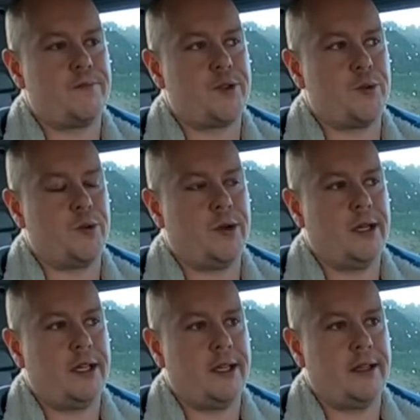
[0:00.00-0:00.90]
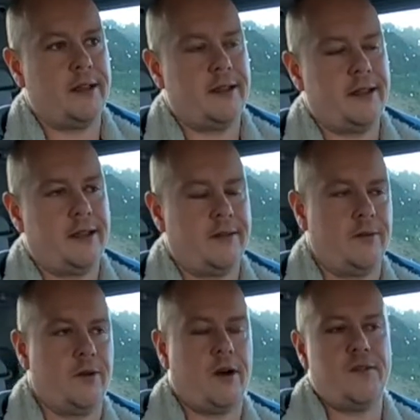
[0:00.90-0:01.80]
So
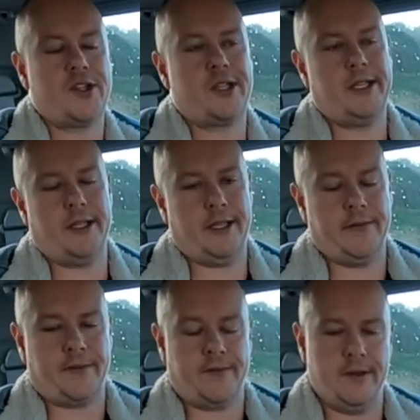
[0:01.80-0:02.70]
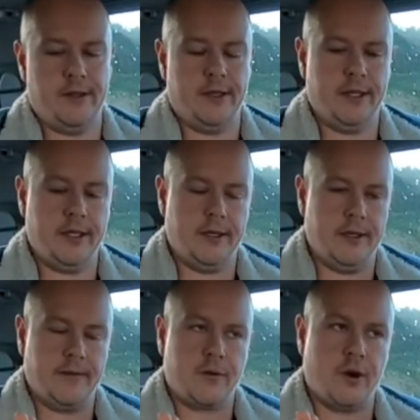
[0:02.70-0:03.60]
obviously
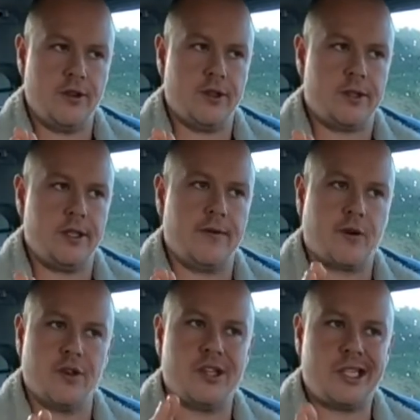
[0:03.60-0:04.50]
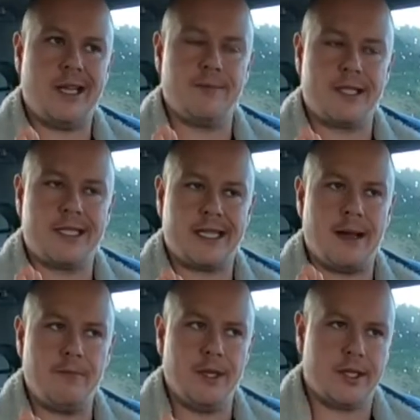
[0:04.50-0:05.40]
you've got the same
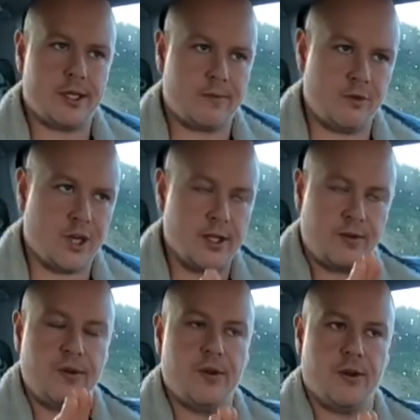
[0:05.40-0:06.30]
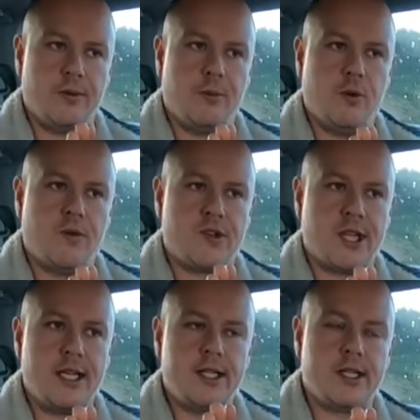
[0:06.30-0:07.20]
templates transferred on the both
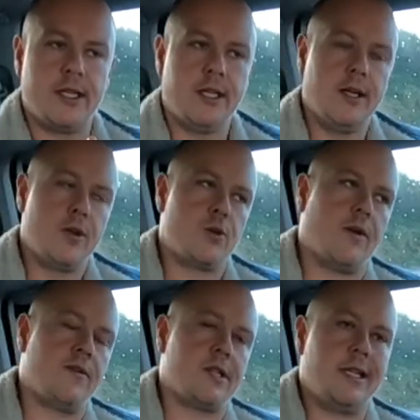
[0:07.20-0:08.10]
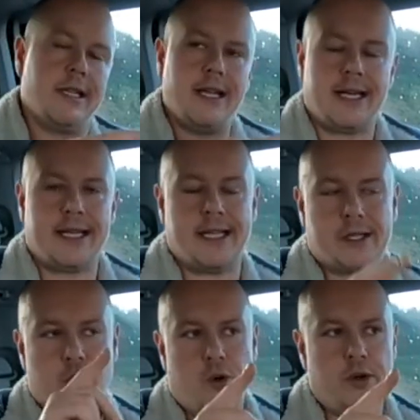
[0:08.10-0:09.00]
sides. So obviously that
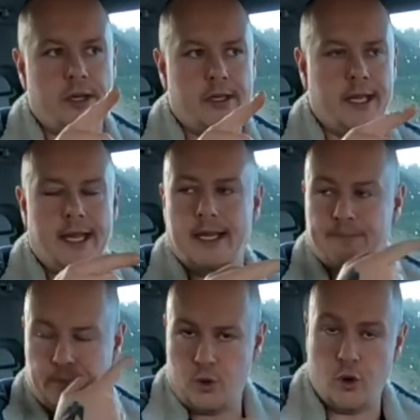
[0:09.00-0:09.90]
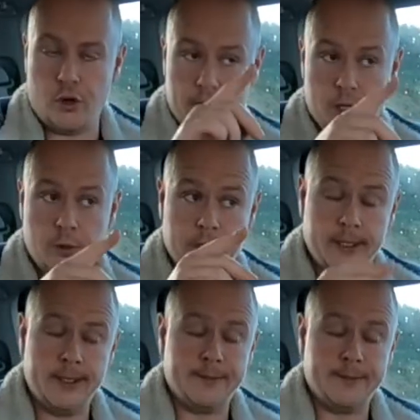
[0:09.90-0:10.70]
gets cutting out,